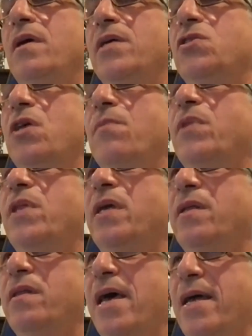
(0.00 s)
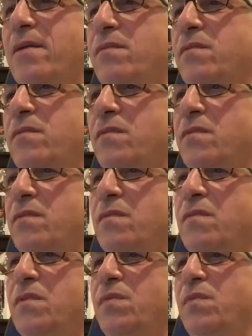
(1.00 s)
something that,
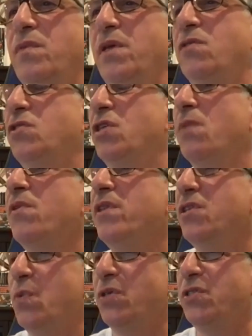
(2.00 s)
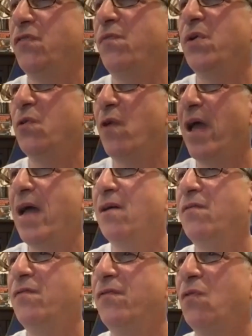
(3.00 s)
some of these books have been
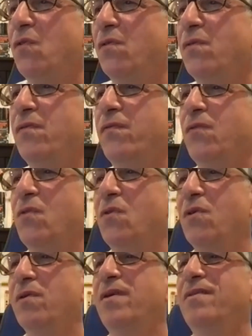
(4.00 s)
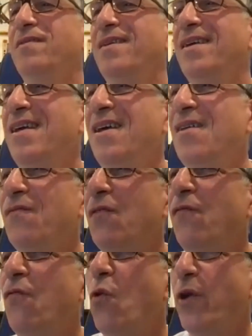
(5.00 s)
around for for
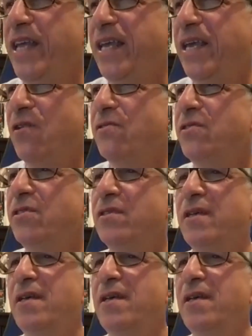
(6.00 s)
40 years.